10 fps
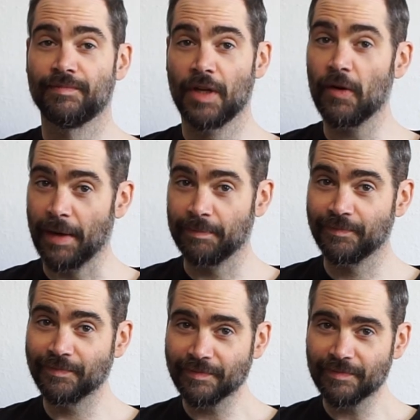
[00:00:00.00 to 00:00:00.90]
Okay,
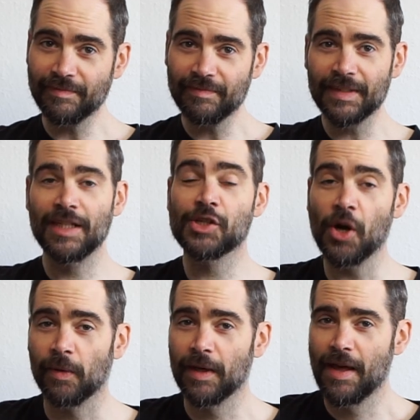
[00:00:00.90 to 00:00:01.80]

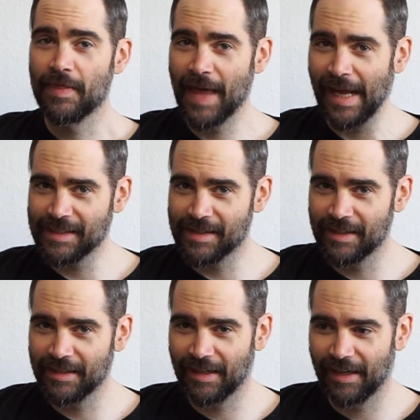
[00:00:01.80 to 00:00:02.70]
so that's
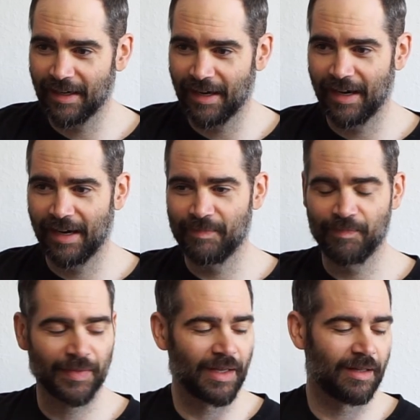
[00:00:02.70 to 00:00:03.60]

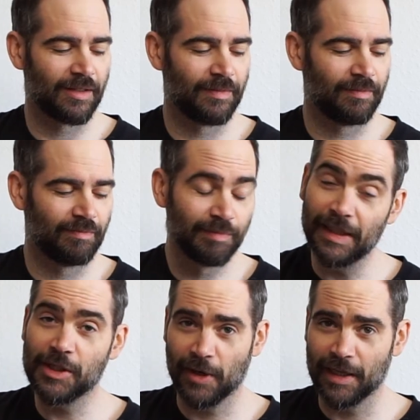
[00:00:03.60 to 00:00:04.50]
the
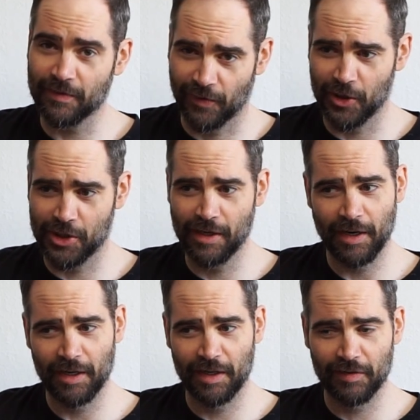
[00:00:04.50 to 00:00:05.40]
Billy String's version
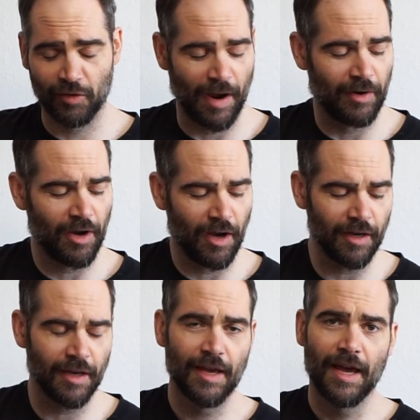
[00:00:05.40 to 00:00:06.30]
of
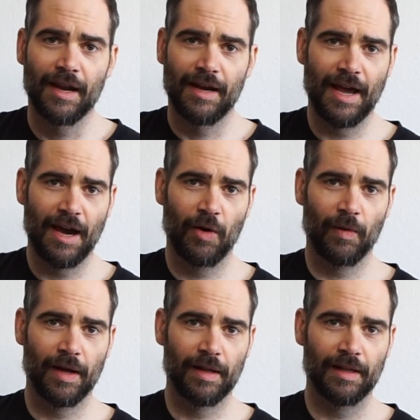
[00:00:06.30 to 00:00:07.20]
Groundhog.
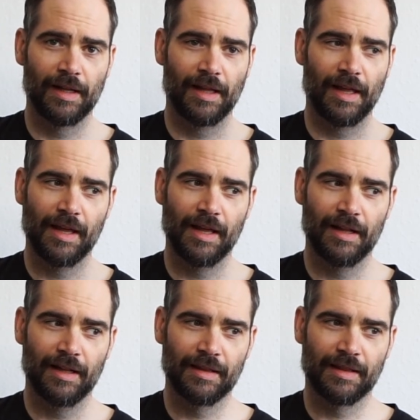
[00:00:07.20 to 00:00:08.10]
Now,
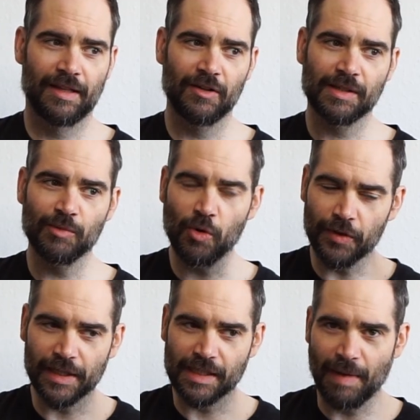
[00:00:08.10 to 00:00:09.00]
there's some cool
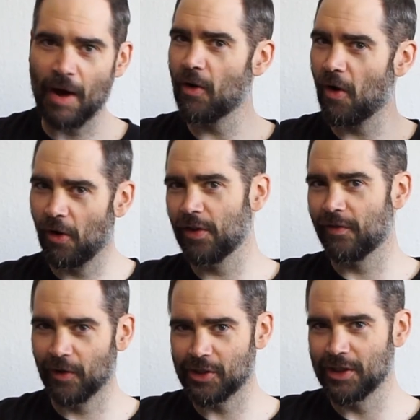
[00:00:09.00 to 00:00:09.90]
things about all the
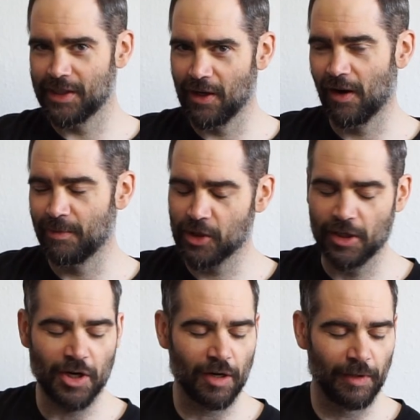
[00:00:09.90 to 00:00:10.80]
versions here, and I'm just
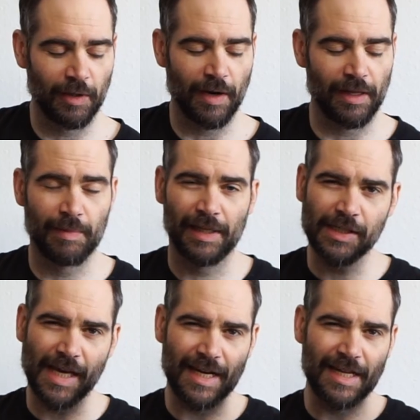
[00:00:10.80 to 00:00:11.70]
going to talk really quickly. But
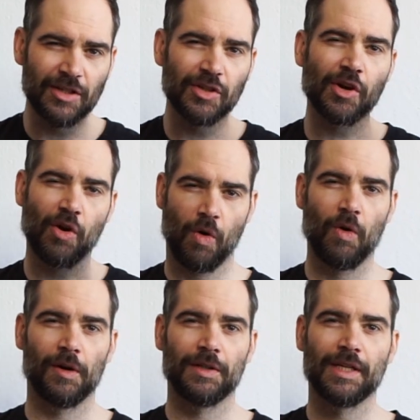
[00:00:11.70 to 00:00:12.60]
let's get into the
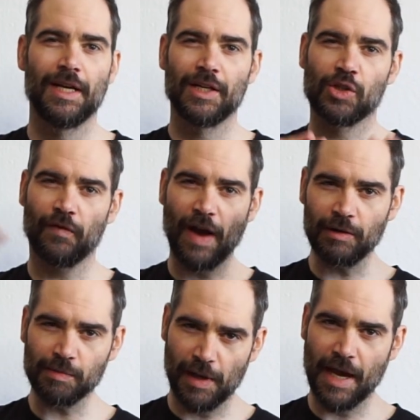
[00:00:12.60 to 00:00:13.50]
chords. So if I
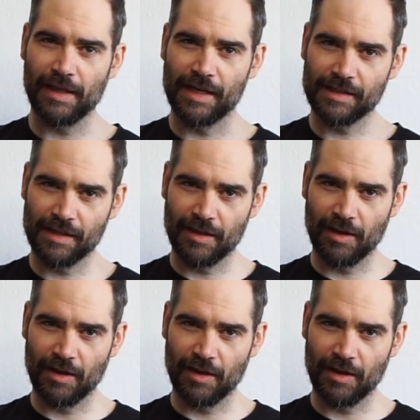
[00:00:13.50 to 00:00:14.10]
was playing this,